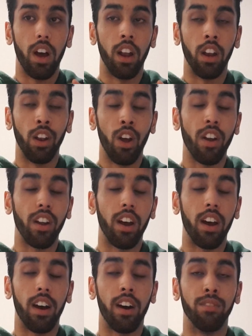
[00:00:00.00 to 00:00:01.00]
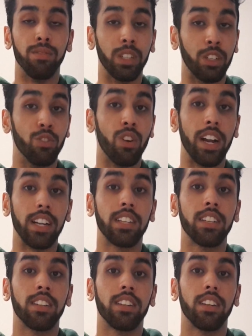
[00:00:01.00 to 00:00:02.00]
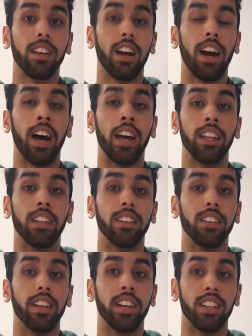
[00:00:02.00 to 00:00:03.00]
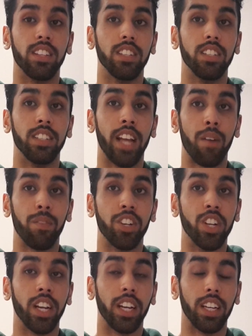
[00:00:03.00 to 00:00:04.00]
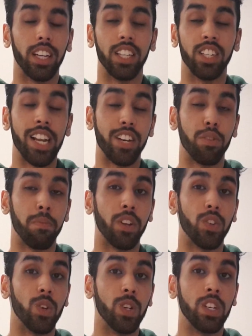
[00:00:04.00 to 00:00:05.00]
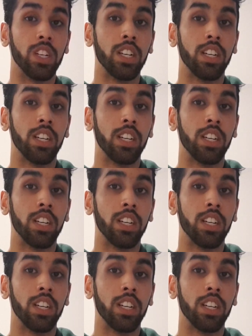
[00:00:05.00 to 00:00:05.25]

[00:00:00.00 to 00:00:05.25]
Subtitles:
a lot of regret, and it's damaging, it's detrimental.